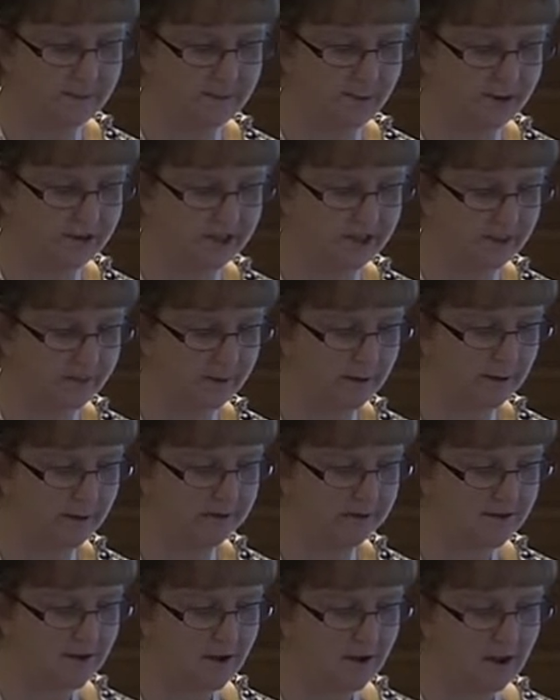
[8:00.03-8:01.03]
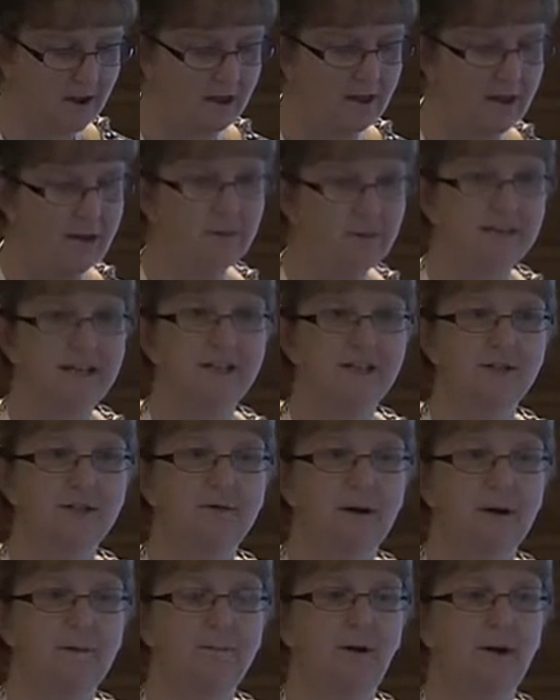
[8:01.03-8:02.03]
project because it was actually
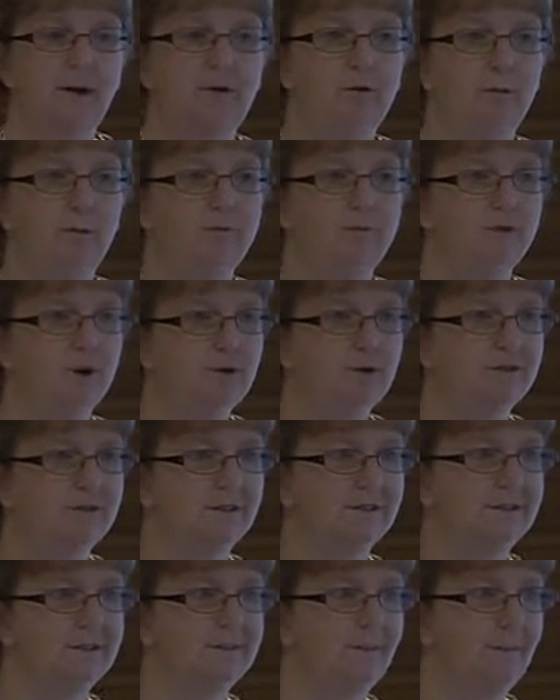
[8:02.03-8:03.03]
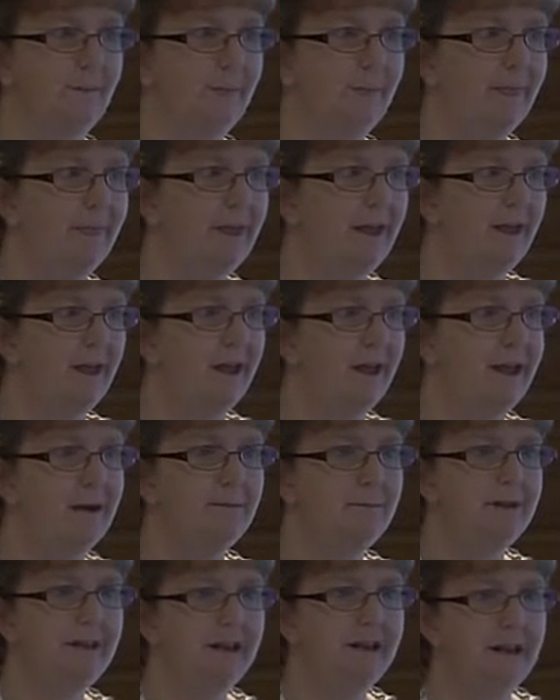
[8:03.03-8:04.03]
run by a group of doctors. And
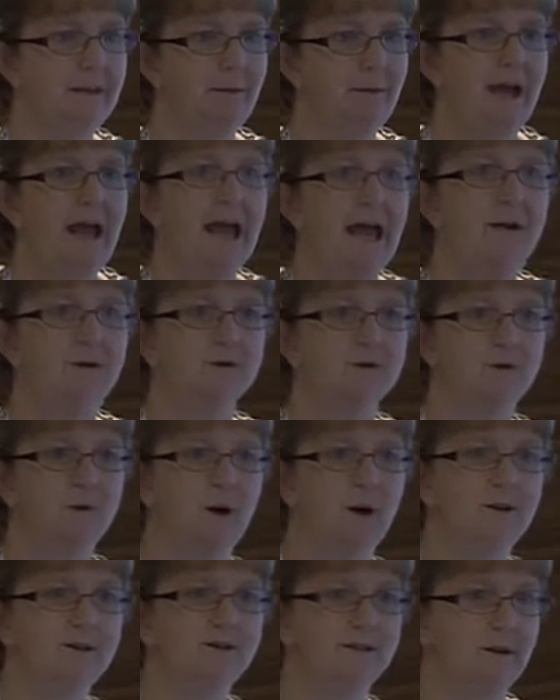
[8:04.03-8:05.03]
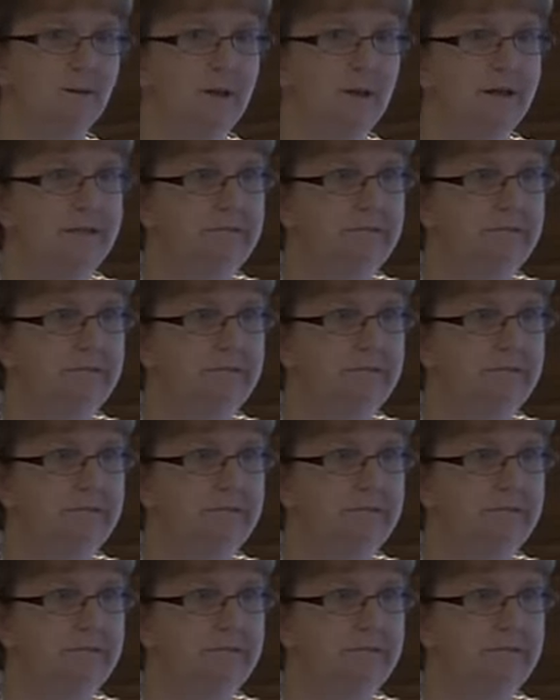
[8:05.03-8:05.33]
immediately my hackles rose as I went,